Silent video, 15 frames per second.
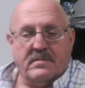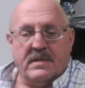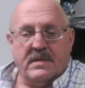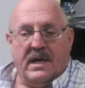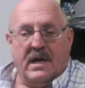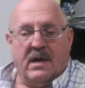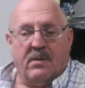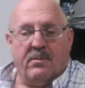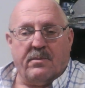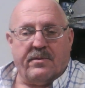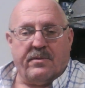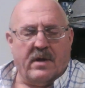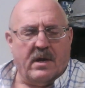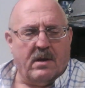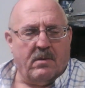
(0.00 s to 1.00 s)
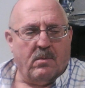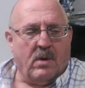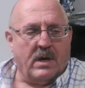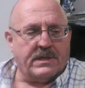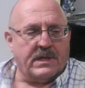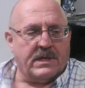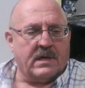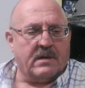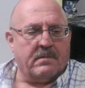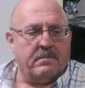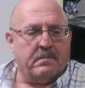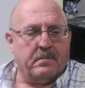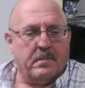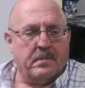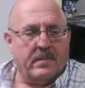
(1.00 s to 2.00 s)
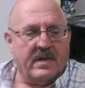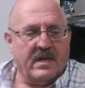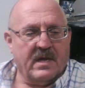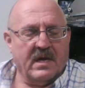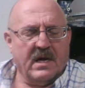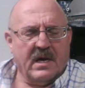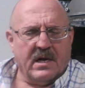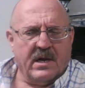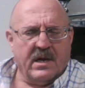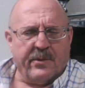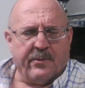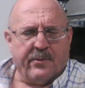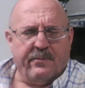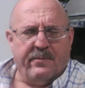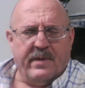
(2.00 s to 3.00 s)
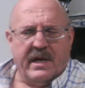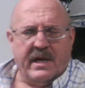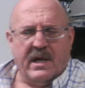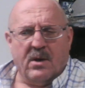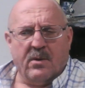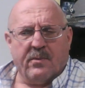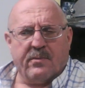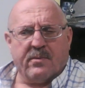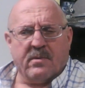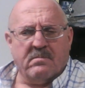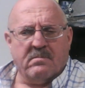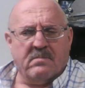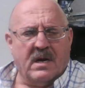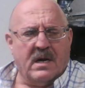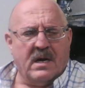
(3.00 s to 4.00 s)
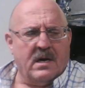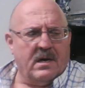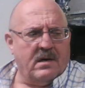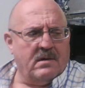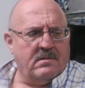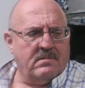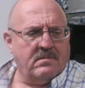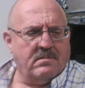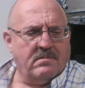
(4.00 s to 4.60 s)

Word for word: yeah, I was uh, watching another video from uh,